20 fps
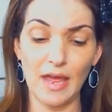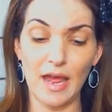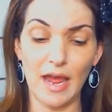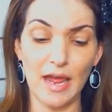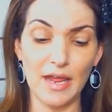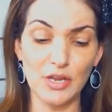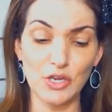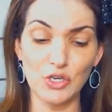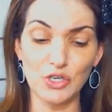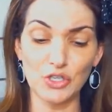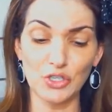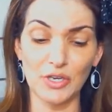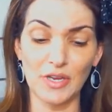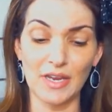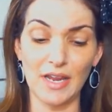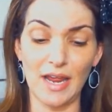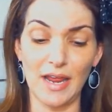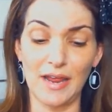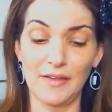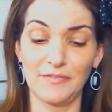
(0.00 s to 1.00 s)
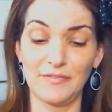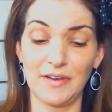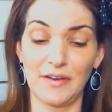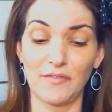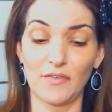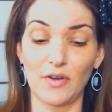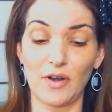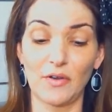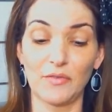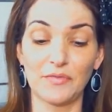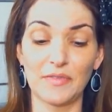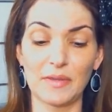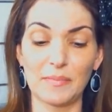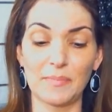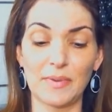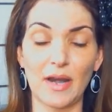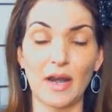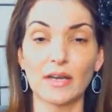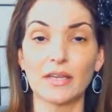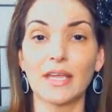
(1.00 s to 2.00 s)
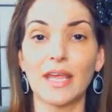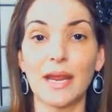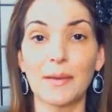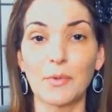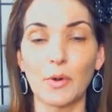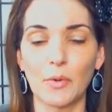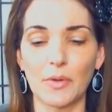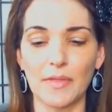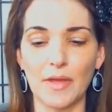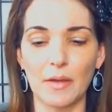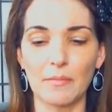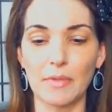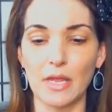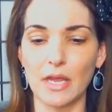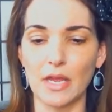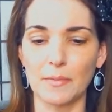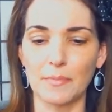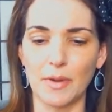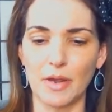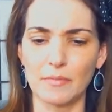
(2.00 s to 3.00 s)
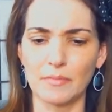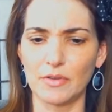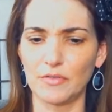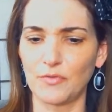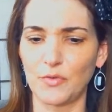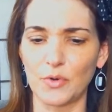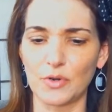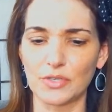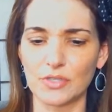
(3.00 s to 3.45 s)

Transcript: I've never been on camera without makeup on before.